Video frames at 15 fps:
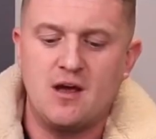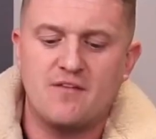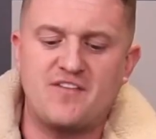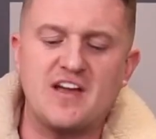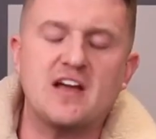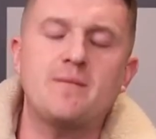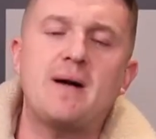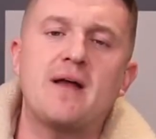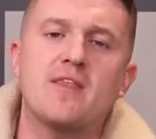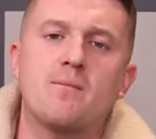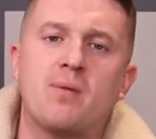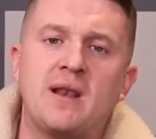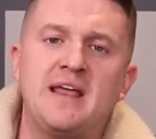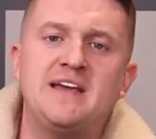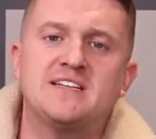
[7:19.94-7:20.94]
Think about the
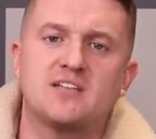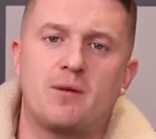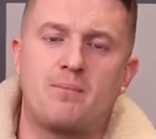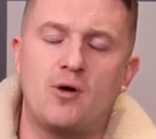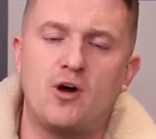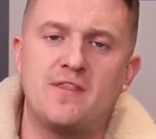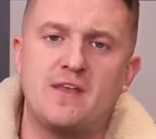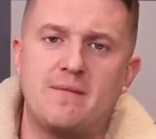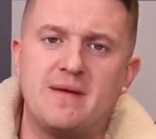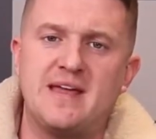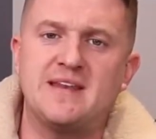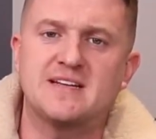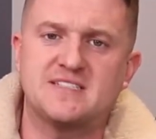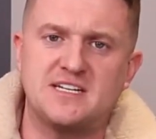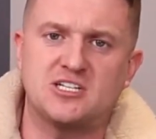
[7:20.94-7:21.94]
police are putting them
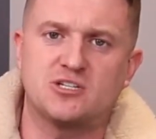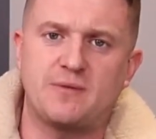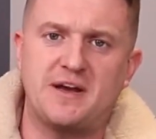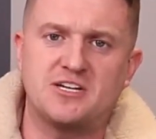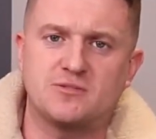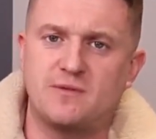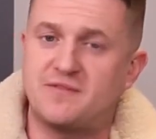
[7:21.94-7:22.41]
in a situation